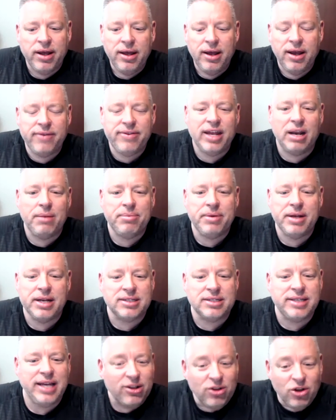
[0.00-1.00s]
And then I'm going to
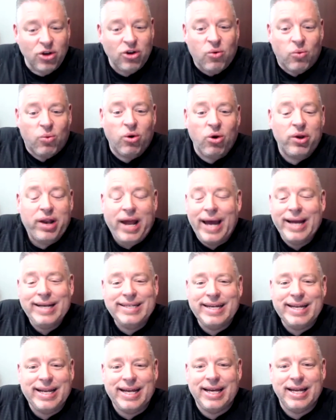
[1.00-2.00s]
say, look, world, I
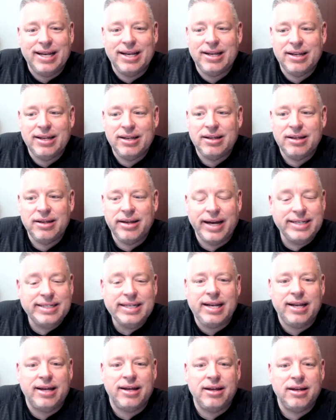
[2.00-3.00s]
did it. I did it.